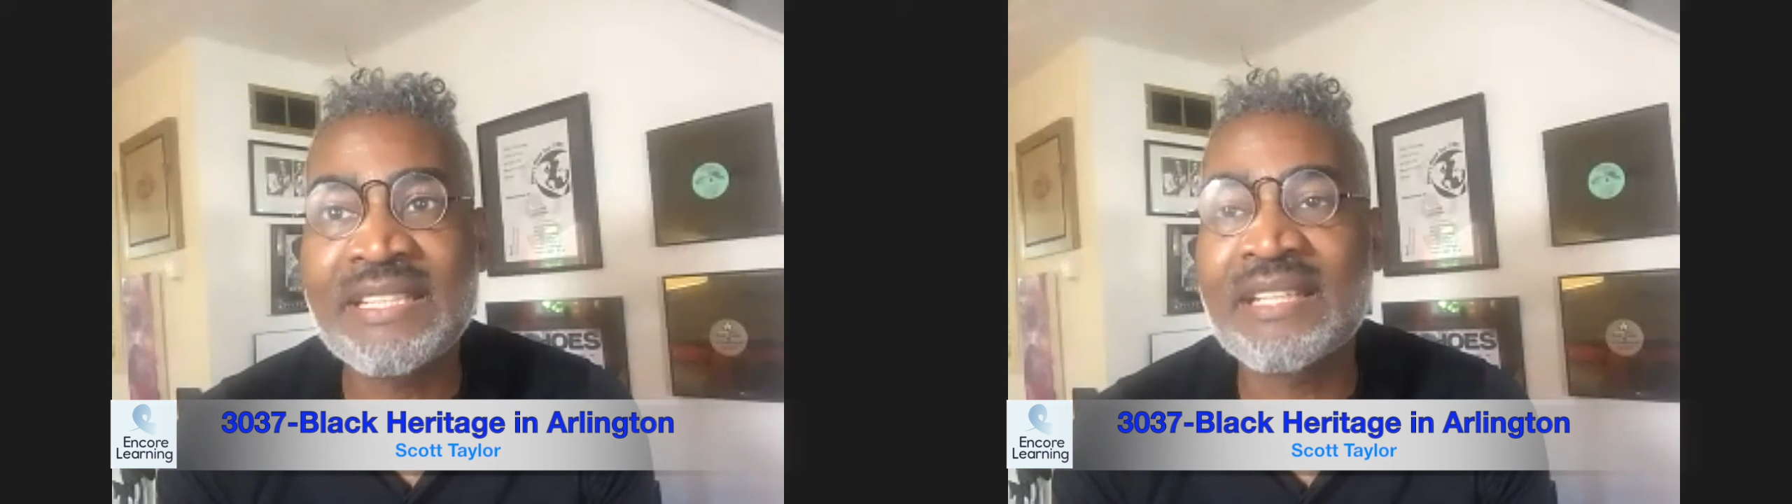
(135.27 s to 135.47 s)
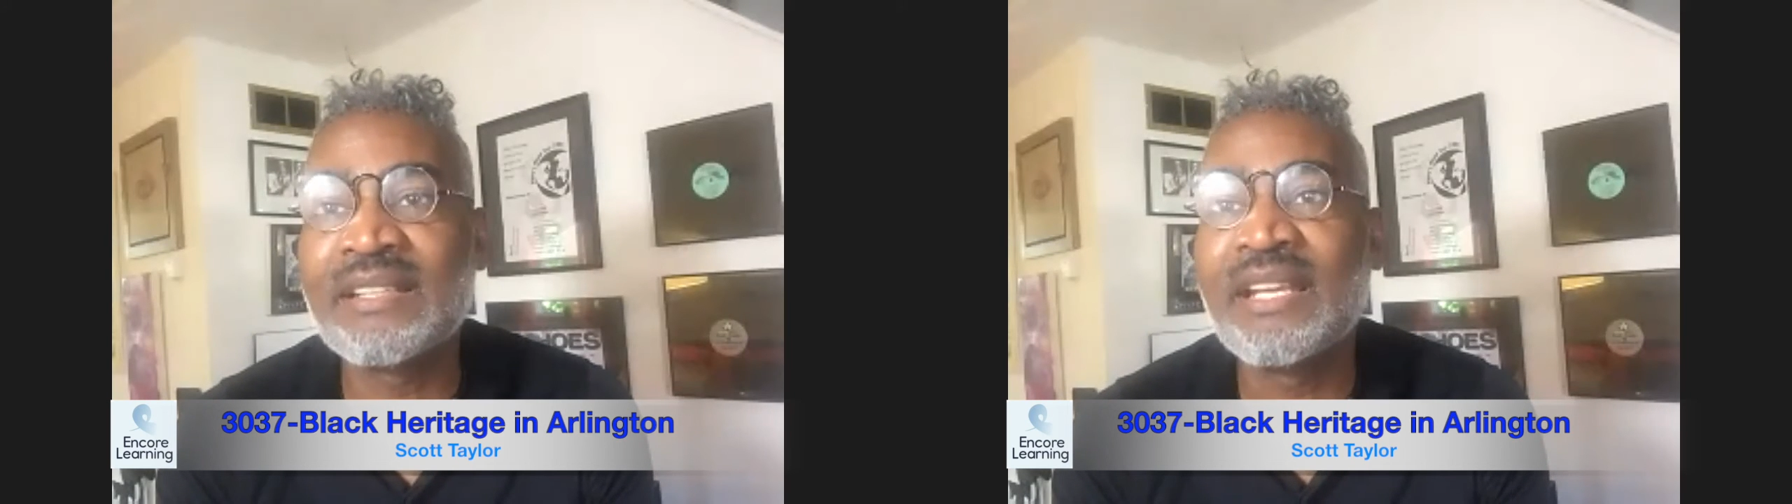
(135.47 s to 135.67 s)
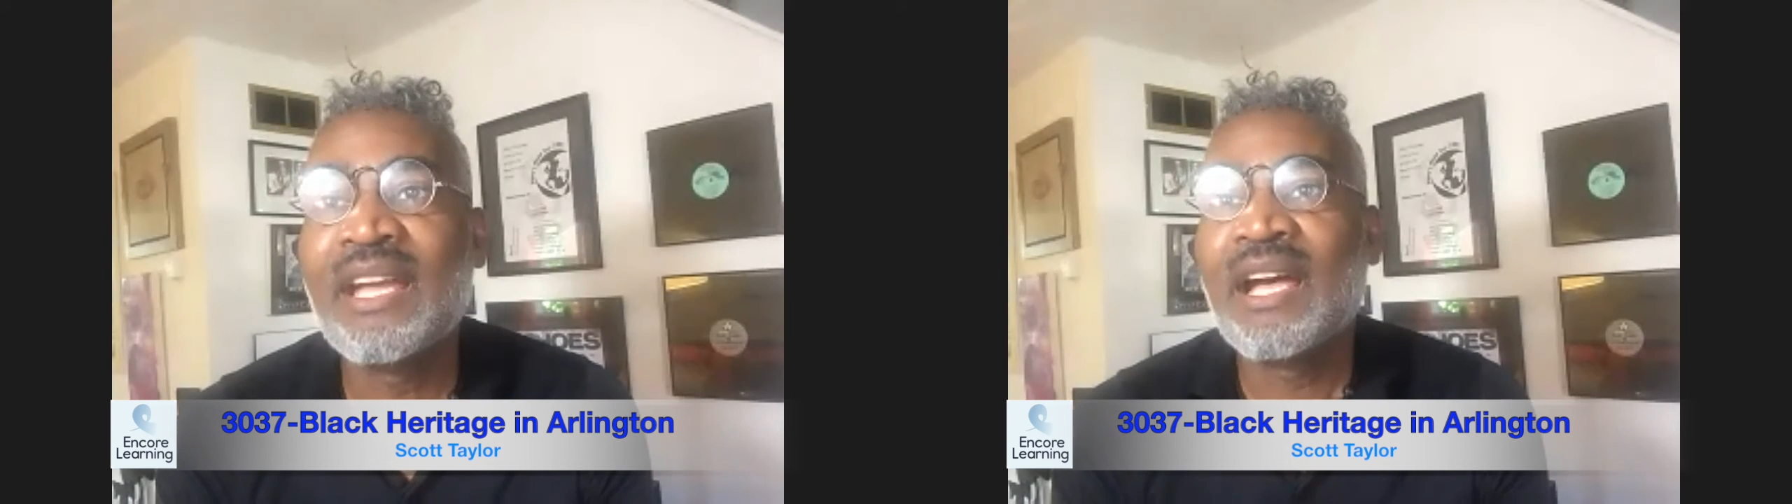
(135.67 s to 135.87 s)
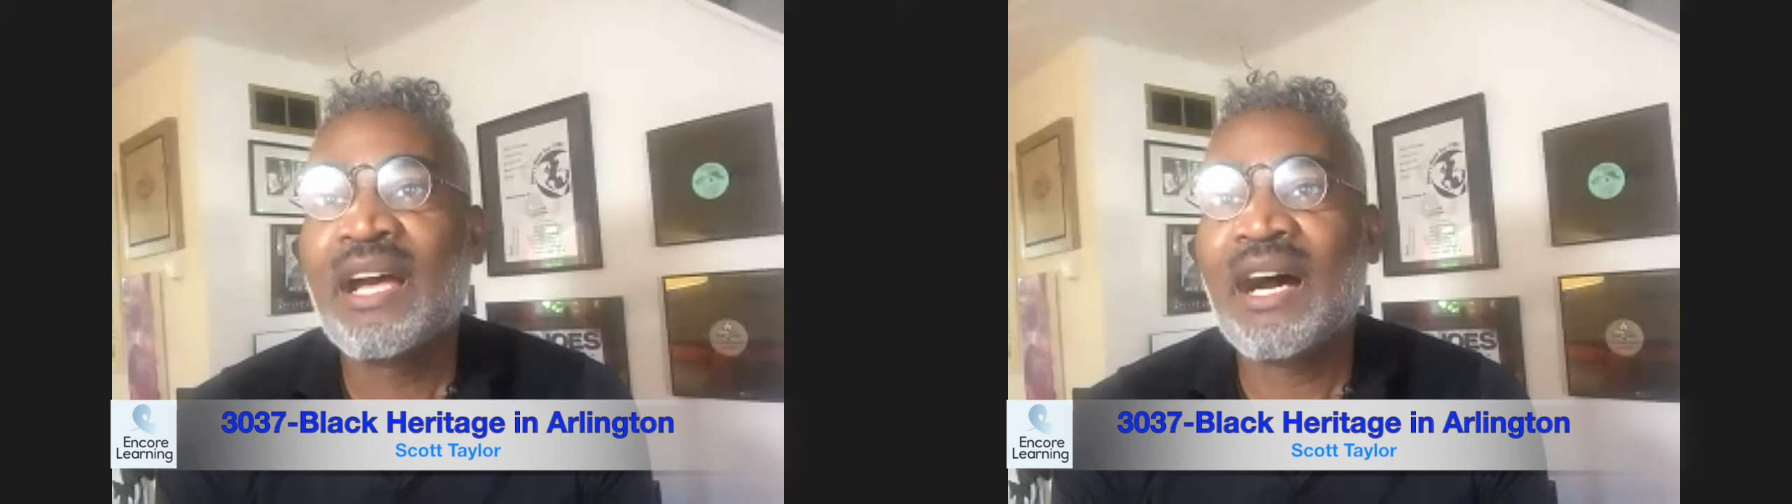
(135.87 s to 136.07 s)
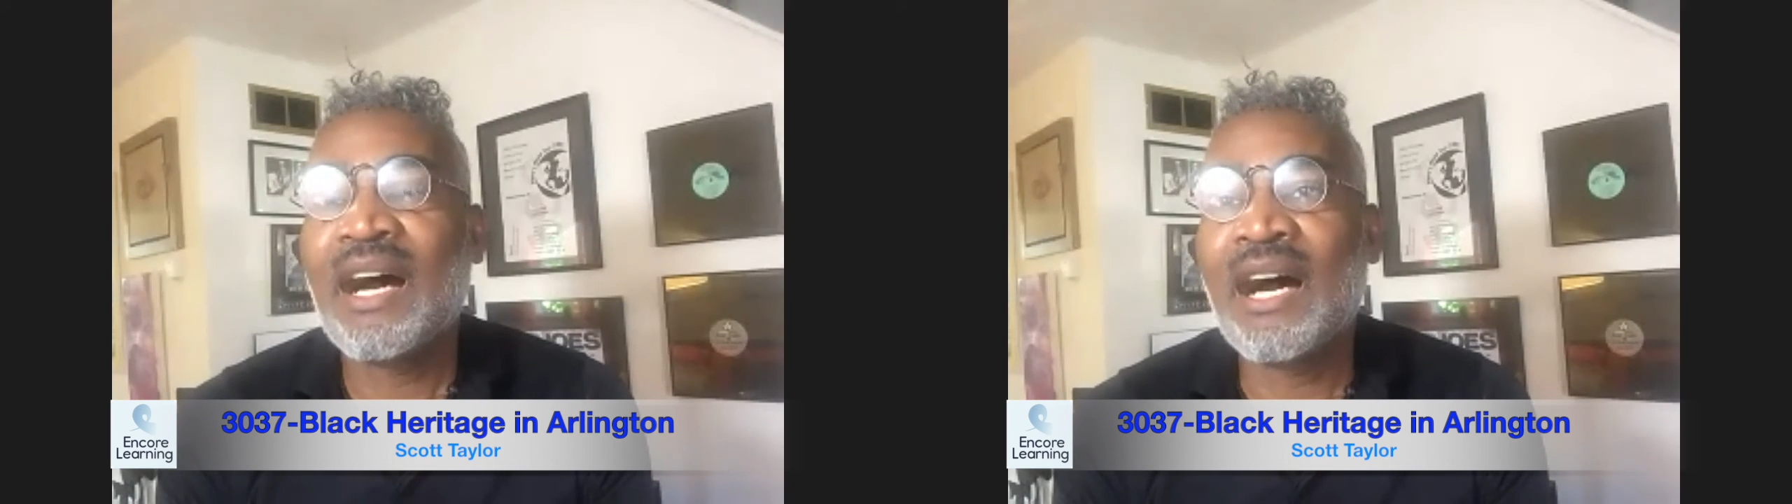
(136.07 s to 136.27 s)
and
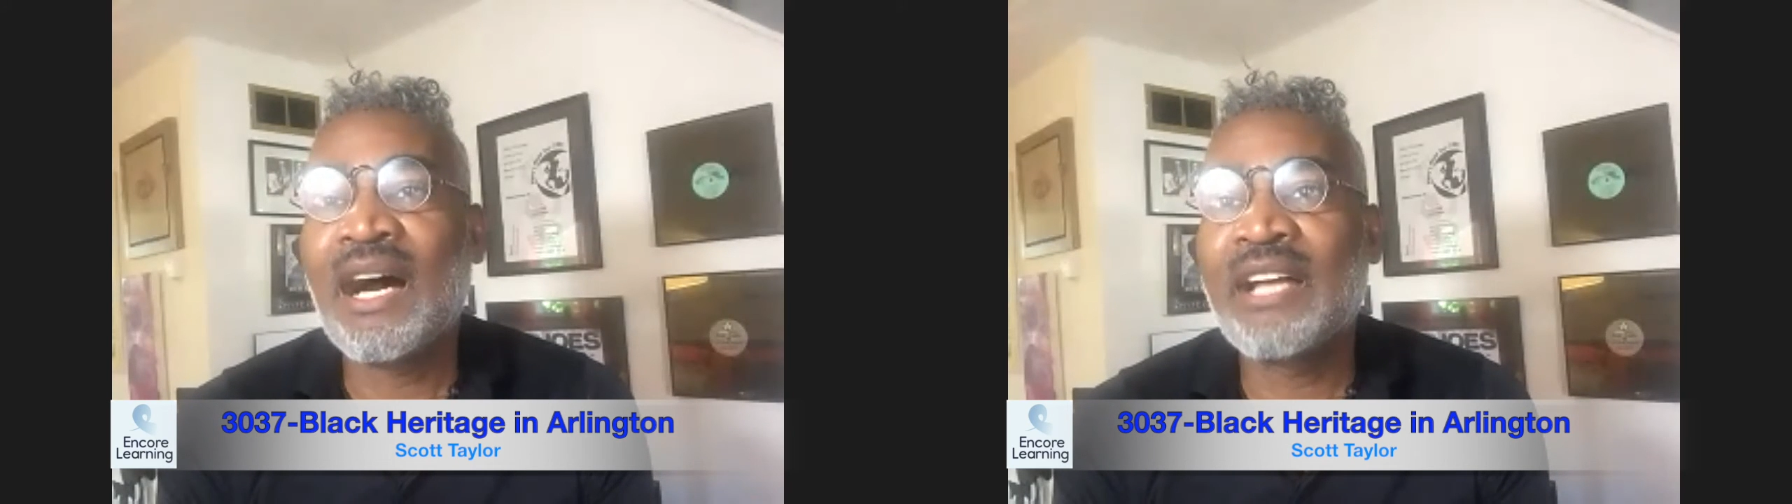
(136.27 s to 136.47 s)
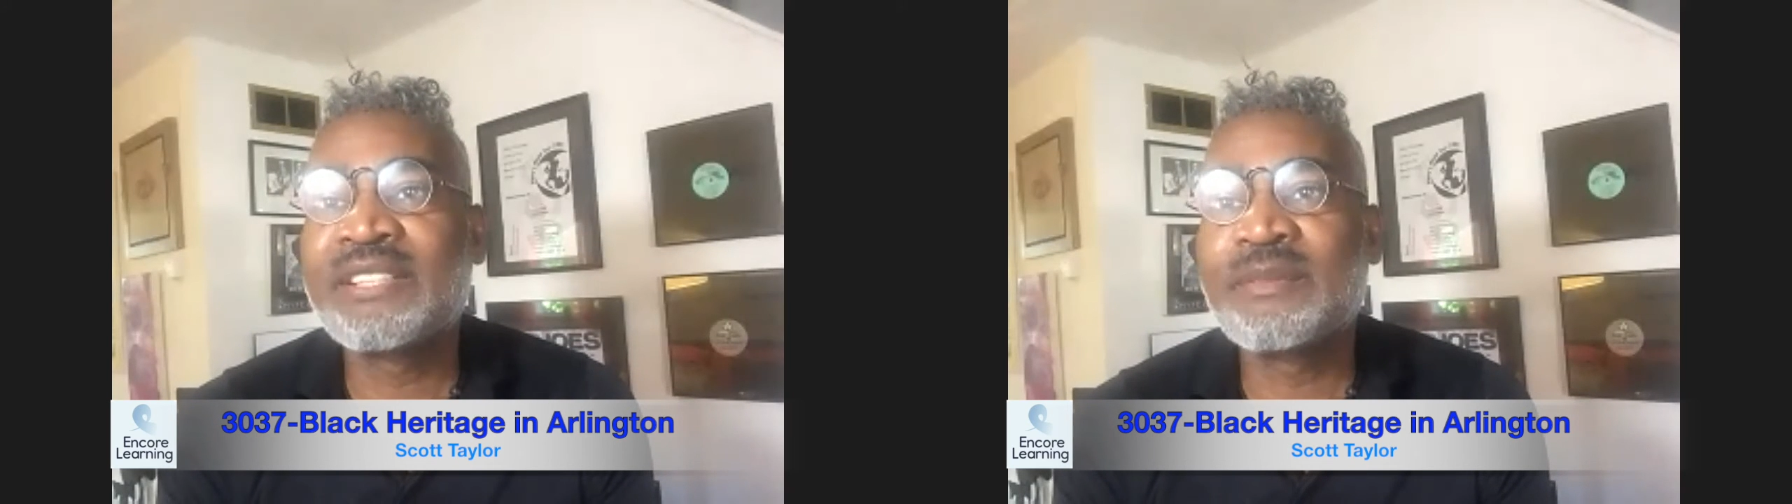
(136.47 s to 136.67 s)
uh,